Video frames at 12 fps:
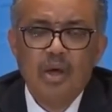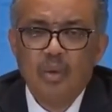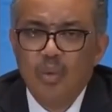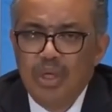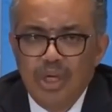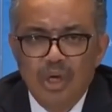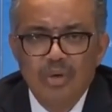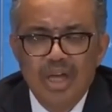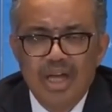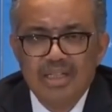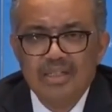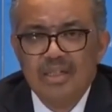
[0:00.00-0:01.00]
We know
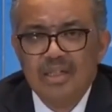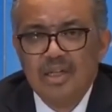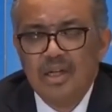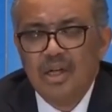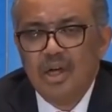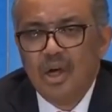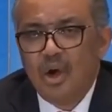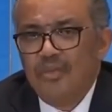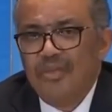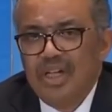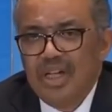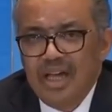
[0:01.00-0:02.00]
that
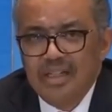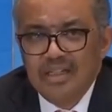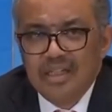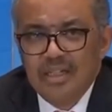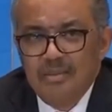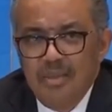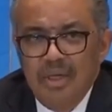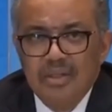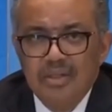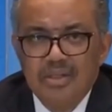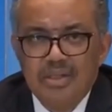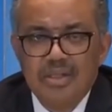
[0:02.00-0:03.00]
COVID-19
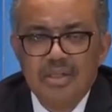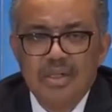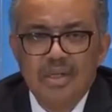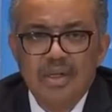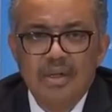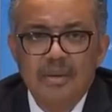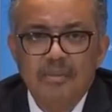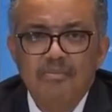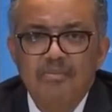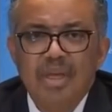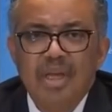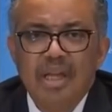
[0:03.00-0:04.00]
means
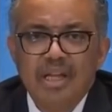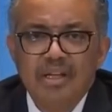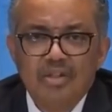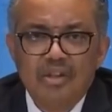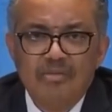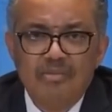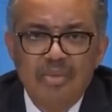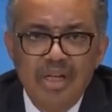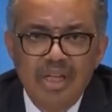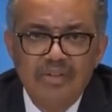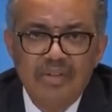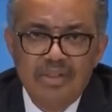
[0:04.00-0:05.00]
billions of
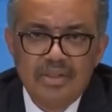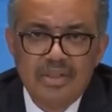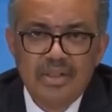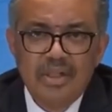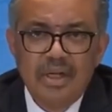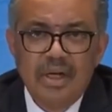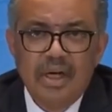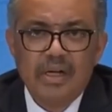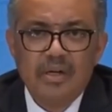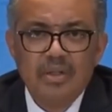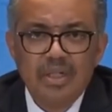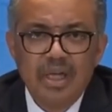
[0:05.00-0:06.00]
believers are
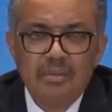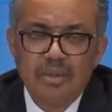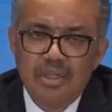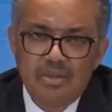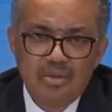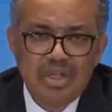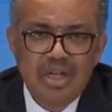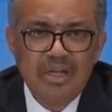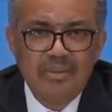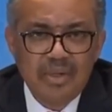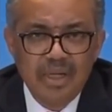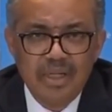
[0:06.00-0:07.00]
not able to
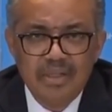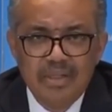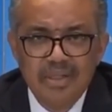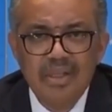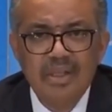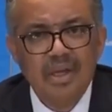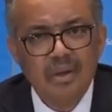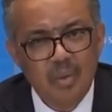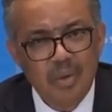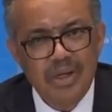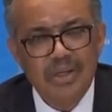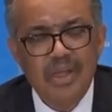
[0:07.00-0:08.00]
celebrate in the
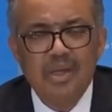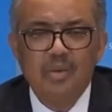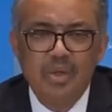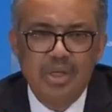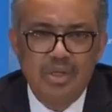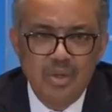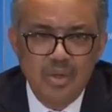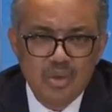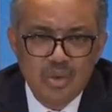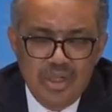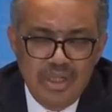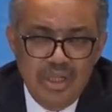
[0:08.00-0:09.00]
way we
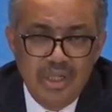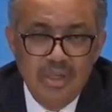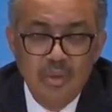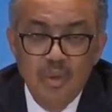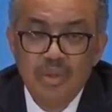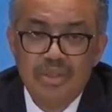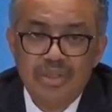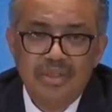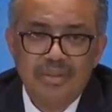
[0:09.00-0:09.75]
usually would.